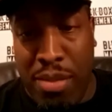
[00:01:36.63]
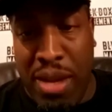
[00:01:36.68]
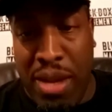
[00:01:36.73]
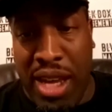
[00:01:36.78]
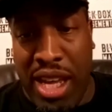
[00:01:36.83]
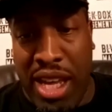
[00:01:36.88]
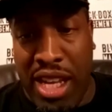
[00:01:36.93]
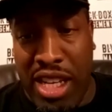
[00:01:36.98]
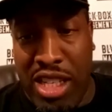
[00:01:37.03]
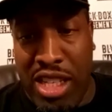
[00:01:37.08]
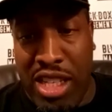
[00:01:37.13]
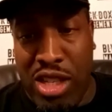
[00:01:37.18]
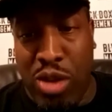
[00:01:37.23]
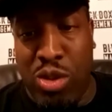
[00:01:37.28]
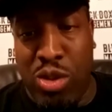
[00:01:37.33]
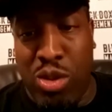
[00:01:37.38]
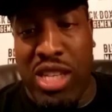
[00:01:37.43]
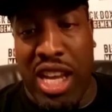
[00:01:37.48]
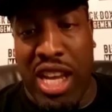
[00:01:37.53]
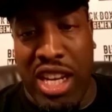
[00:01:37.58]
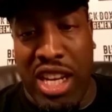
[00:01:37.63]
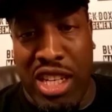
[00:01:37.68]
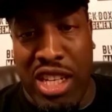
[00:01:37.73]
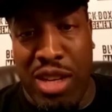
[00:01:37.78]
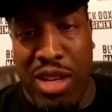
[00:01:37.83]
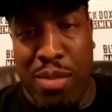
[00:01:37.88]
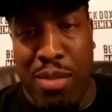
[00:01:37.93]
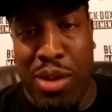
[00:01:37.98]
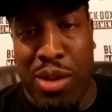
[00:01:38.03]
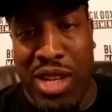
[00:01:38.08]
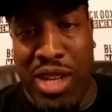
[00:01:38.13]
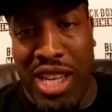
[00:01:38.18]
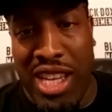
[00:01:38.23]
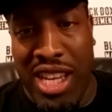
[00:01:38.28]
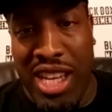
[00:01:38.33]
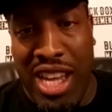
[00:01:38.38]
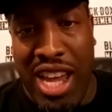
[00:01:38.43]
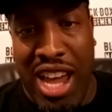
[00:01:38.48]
making his own sanctioning body